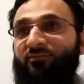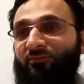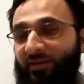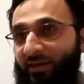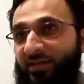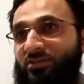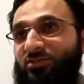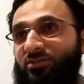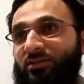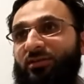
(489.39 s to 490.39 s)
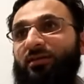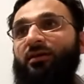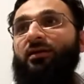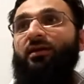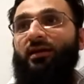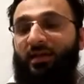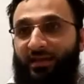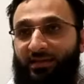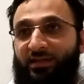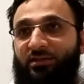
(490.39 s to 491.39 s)
fast
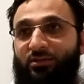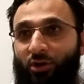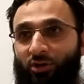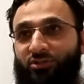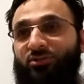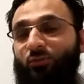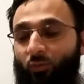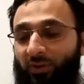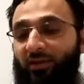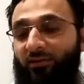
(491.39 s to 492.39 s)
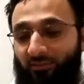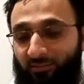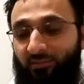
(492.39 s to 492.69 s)
and he dodged well.